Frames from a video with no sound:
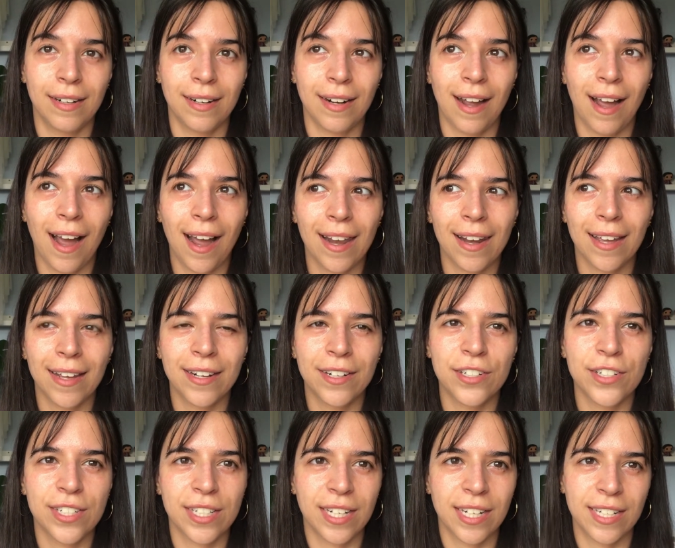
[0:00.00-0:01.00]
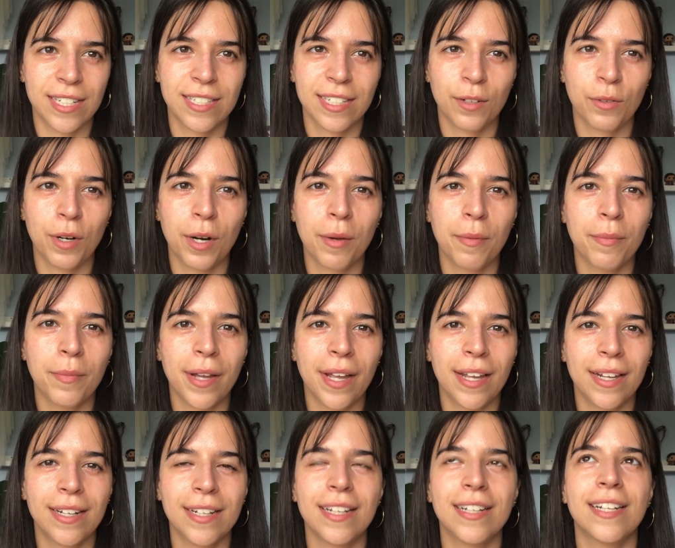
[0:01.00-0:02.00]
highlighters in Instagram,
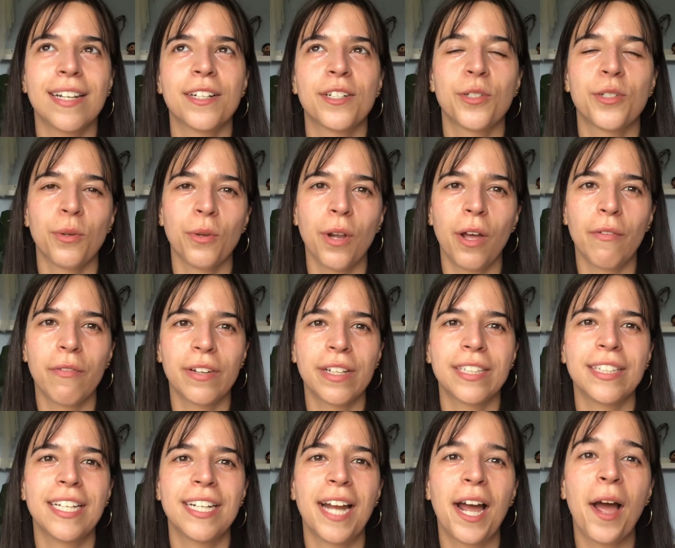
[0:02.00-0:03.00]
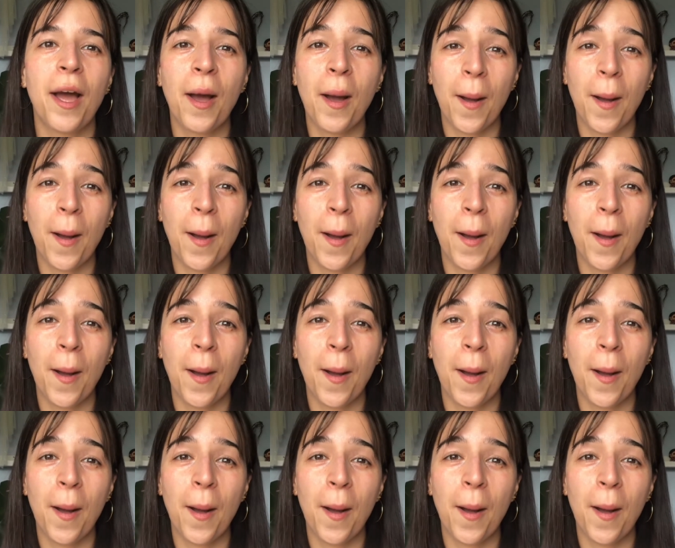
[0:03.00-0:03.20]
and they're lovely that I